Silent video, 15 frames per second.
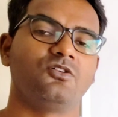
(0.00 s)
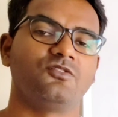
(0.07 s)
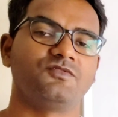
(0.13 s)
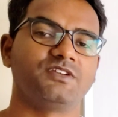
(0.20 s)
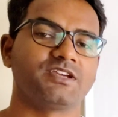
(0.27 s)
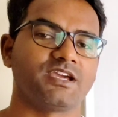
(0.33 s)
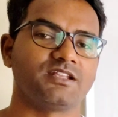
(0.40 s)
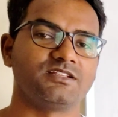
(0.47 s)
of
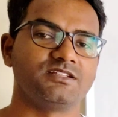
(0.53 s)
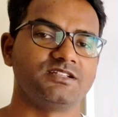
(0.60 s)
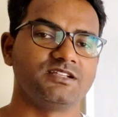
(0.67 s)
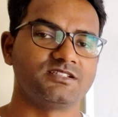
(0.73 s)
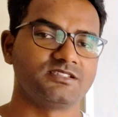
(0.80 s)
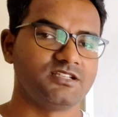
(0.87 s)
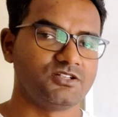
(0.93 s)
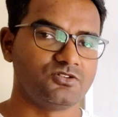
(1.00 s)
the
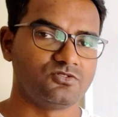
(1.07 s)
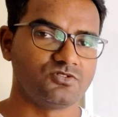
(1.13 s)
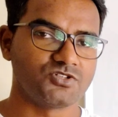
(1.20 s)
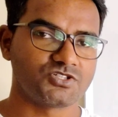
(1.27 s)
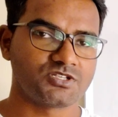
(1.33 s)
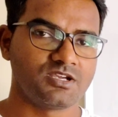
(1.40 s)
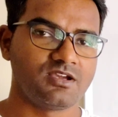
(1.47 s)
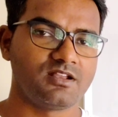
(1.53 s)
candidates, they
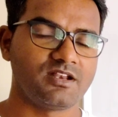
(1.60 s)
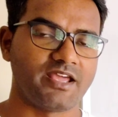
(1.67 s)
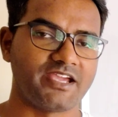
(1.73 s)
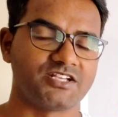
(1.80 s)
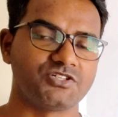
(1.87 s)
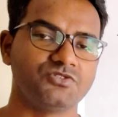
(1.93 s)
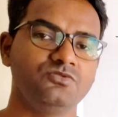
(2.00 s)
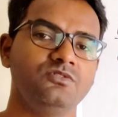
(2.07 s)
don't
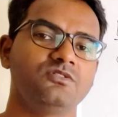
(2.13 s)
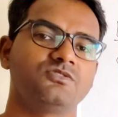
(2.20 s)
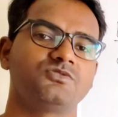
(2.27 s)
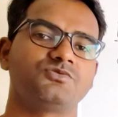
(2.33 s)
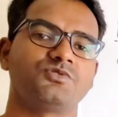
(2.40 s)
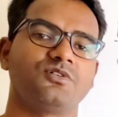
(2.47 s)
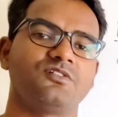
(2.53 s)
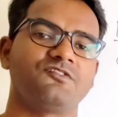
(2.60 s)
like to
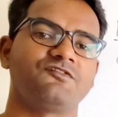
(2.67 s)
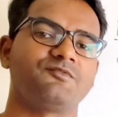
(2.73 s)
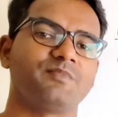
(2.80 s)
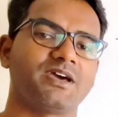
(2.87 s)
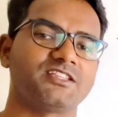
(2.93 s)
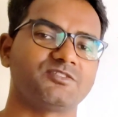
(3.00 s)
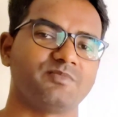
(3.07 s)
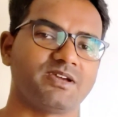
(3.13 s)
solve
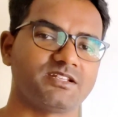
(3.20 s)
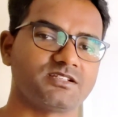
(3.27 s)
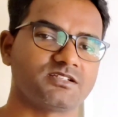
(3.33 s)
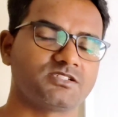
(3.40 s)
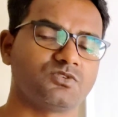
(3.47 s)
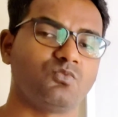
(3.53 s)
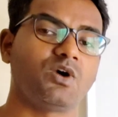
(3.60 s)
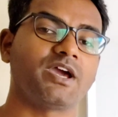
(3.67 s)

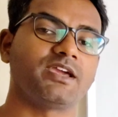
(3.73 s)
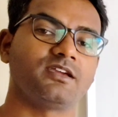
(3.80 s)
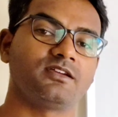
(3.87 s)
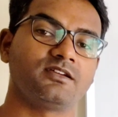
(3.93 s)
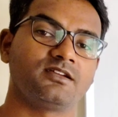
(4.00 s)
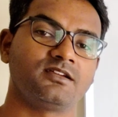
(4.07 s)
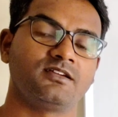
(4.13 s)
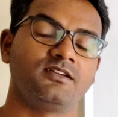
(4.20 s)
mathematics. Why?
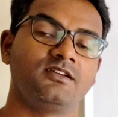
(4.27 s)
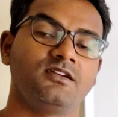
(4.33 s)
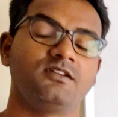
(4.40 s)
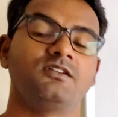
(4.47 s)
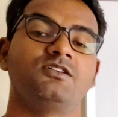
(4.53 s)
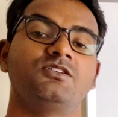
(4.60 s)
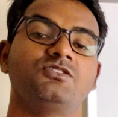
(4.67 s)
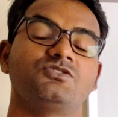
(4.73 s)

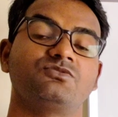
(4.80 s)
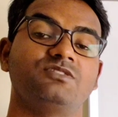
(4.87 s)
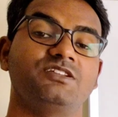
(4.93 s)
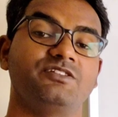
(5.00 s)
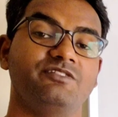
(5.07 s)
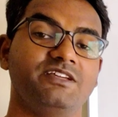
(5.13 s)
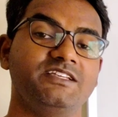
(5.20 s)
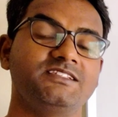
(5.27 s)
So
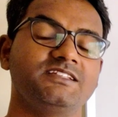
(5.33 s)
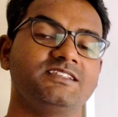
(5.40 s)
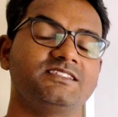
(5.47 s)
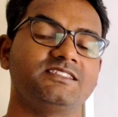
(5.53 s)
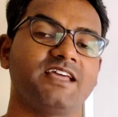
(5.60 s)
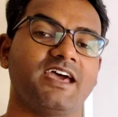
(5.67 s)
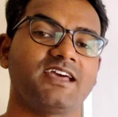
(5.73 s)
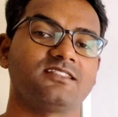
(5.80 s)
the reason
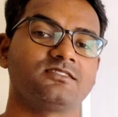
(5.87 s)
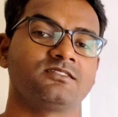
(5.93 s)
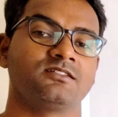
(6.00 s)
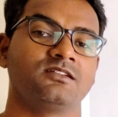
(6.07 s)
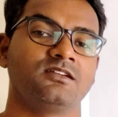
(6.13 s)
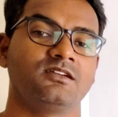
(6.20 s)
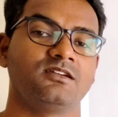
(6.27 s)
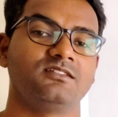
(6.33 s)
is that
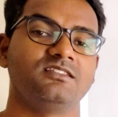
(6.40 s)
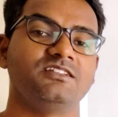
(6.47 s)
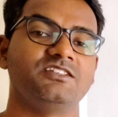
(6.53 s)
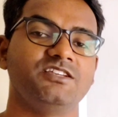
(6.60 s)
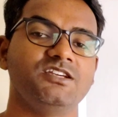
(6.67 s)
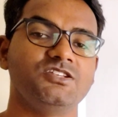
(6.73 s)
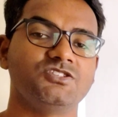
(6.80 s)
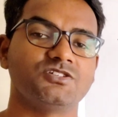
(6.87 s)
the
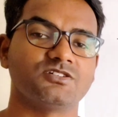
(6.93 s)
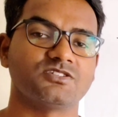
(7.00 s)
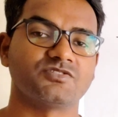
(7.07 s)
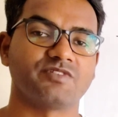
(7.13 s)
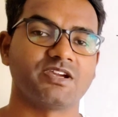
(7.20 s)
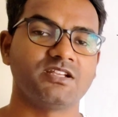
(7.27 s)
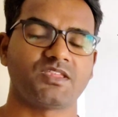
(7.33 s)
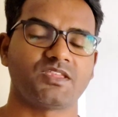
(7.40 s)

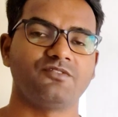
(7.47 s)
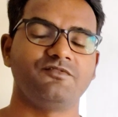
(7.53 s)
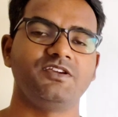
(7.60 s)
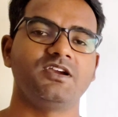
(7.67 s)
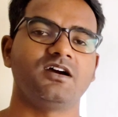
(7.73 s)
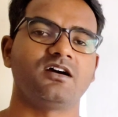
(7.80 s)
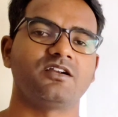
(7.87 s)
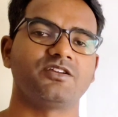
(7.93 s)
teachers,
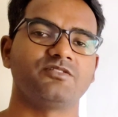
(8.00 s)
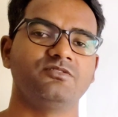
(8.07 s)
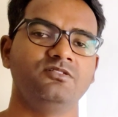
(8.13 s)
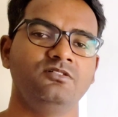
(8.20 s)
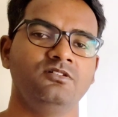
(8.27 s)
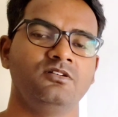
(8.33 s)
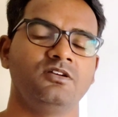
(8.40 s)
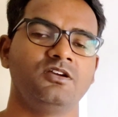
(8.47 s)
we are,
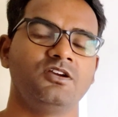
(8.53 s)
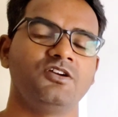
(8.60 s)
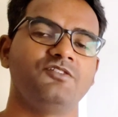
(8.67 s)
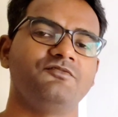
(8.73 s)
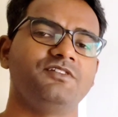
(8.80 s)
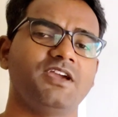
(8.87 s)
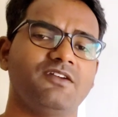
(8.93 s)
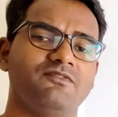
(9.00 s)

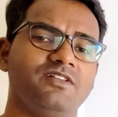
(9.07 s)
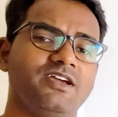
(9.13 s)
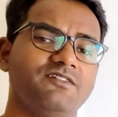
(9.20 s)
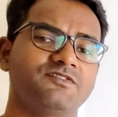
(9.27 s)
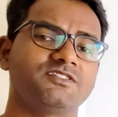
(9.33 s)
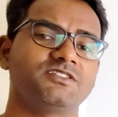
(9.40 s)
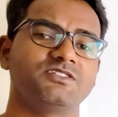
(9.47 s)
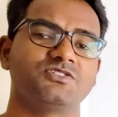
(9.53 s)
we have
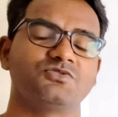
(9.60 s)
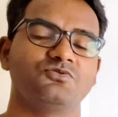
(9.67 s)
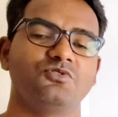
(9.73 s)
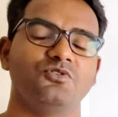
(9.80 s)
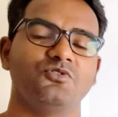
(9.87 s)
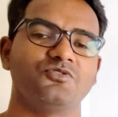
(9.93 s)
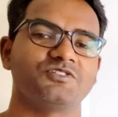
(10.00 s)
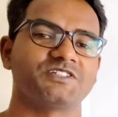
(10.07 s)
left the
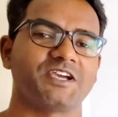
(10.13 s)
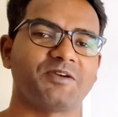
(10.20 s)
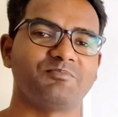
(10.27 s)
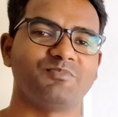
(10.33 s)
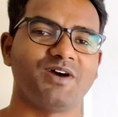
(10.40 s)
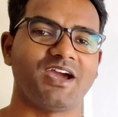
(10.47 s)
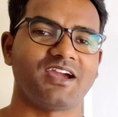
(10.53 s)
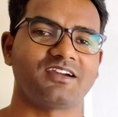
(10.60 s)
school long
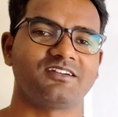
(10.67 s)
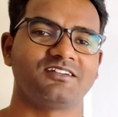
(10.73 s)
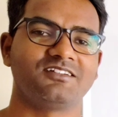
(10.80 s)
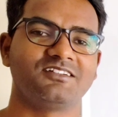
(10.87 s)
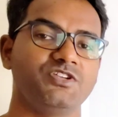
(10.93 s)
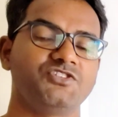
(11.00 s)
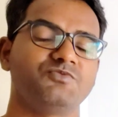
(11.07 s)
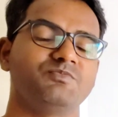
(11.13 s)
time back,
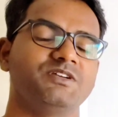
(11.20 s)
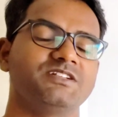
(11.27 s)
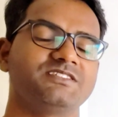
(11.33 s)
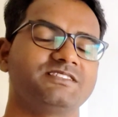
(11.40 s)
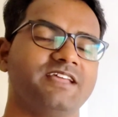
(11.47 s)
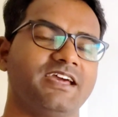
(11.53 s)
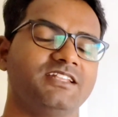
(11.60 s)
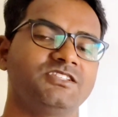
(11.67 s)
which
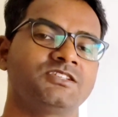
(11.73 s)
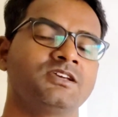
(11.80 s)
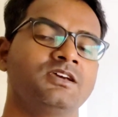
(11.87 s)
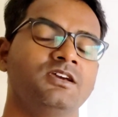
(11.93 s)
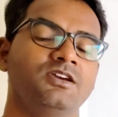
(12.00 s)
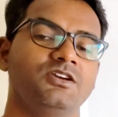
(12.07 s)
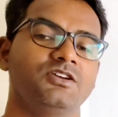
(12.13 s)
means that,